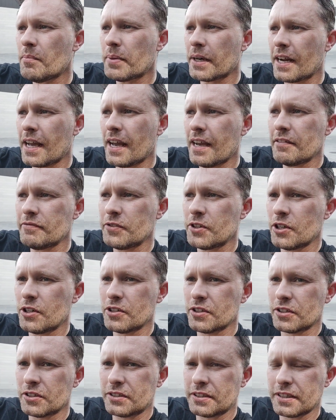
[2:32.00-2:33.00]
But I have
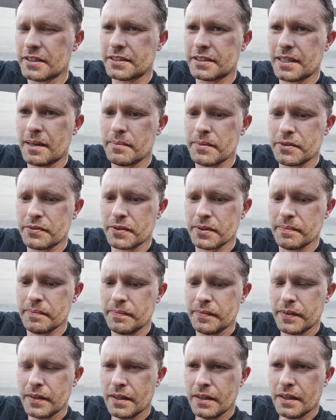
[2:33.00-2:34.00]
noticed that some of
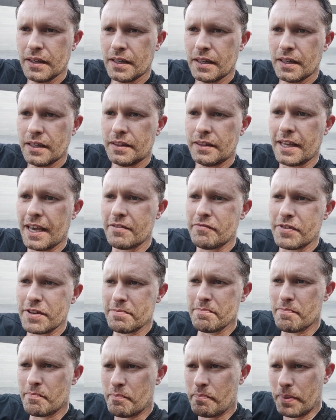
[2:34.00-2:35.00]
them, they've
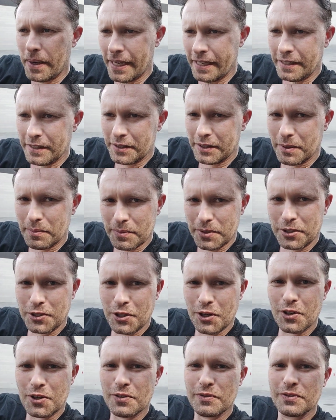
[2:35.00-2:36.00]
embedded
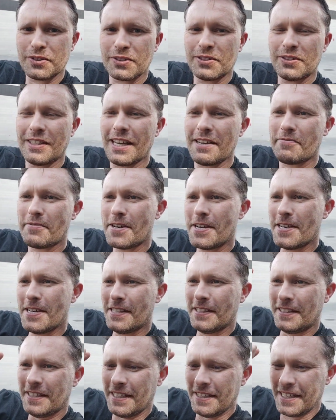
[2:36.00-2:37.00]
themselves. They're
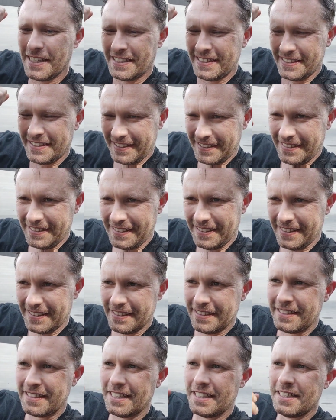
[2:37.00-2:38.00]
like,
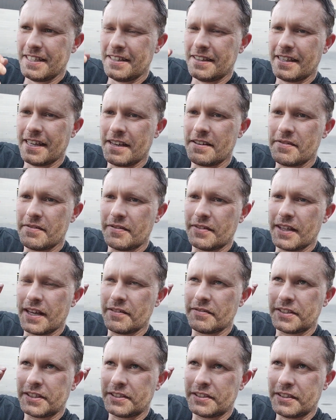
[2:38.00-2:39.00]

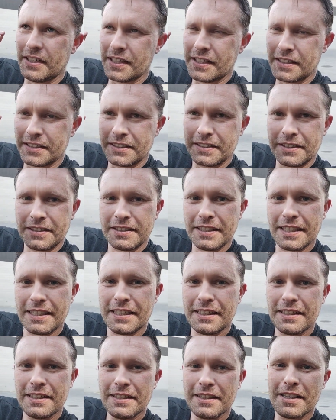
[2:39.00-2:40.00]
they've stuck a stick,
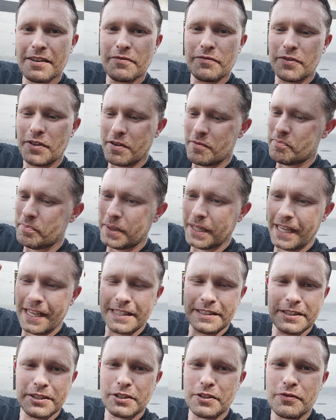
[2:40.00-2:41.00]
they've
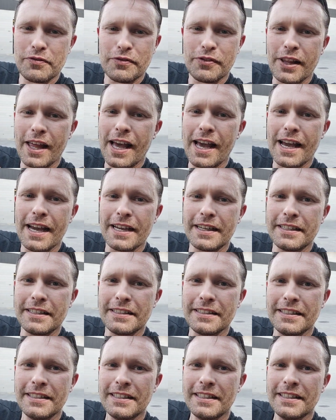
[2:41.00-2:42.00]
planted the flag,
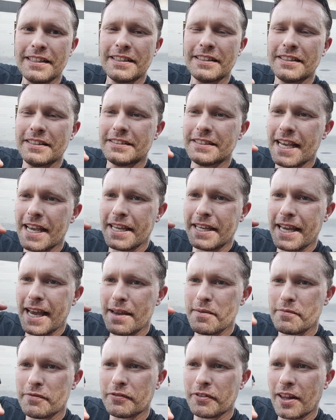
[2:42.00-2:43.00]
the
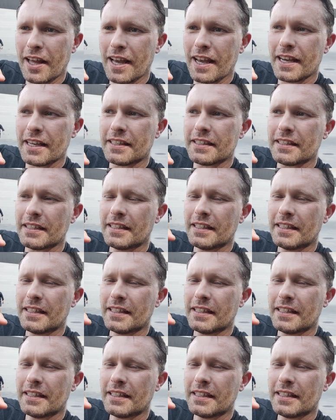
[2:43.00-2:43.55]
Daygame flag,